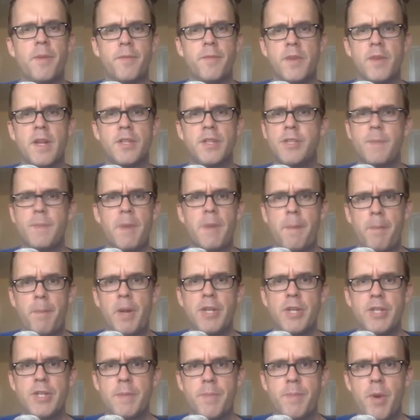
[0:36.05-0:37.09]
If you're not shipping a
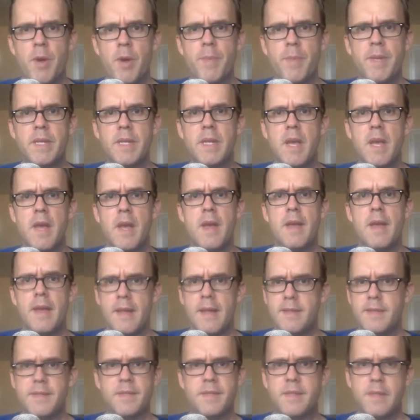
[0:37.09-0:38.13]
bunch of bourbon,
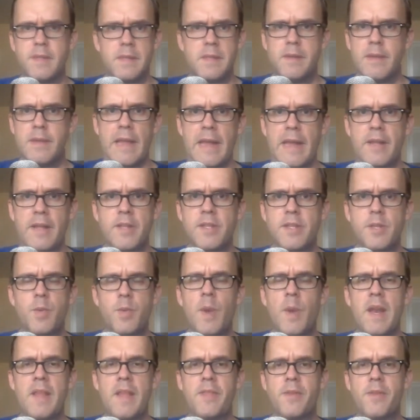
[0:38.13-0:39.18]
it's like
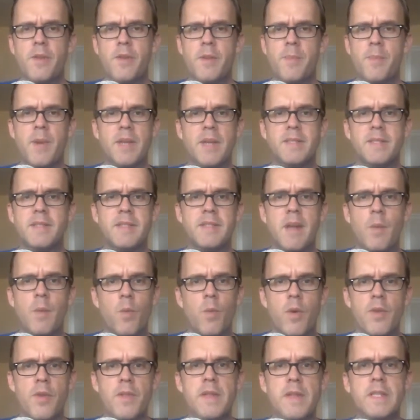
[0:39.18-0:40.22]
$20-$30. It's not
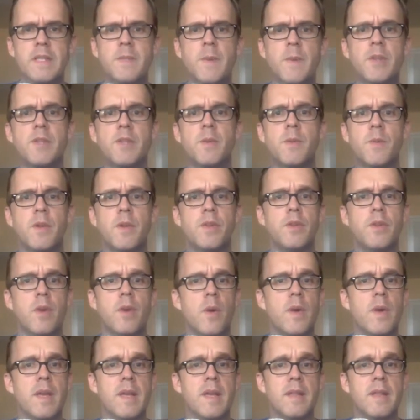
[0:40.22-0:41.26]
worth it, especially when you
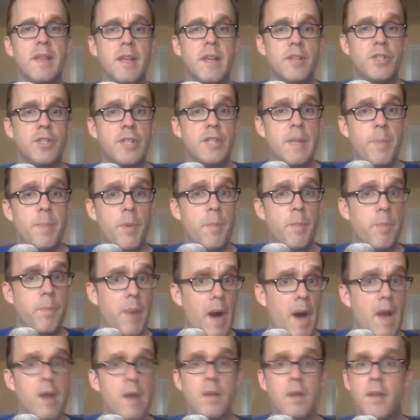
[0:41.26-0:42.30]
go and get like a cheaper
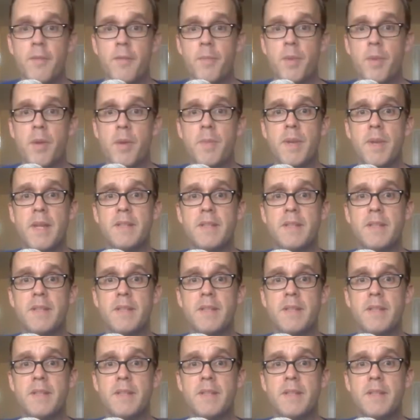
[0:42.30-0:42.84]
bottle of bourbon.